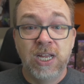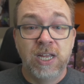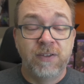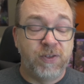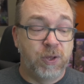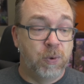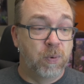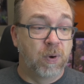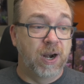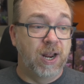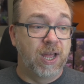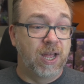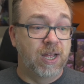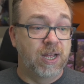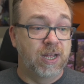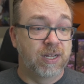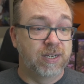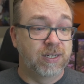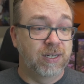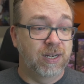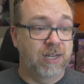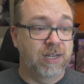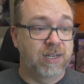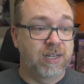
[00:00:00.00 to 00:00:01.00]
If you want
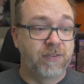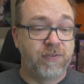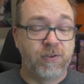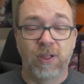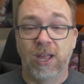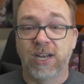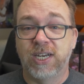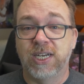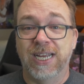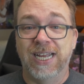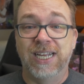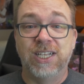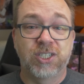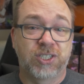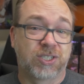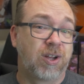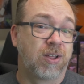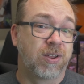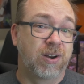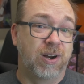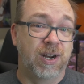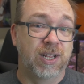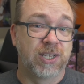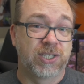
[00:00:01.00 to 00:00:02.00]
to, if you like to
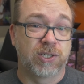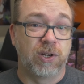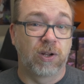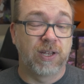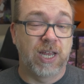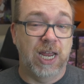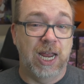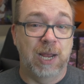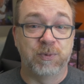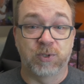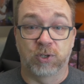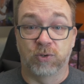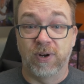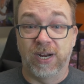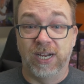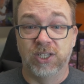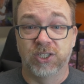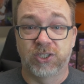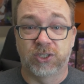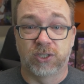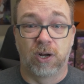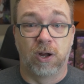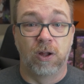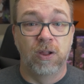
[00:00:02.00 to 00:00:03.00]
install and uninstall games and
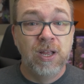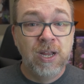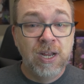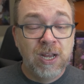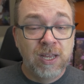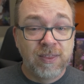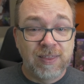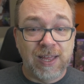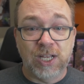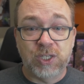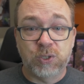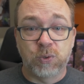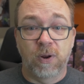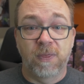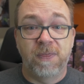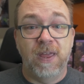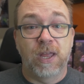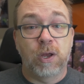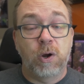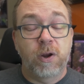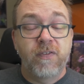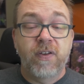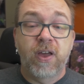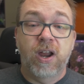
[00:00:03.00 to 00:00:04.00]
reinstall that sort of
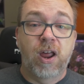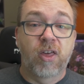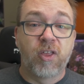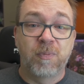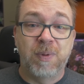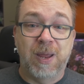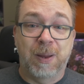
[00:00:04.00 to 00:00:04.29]
thing, or you've got other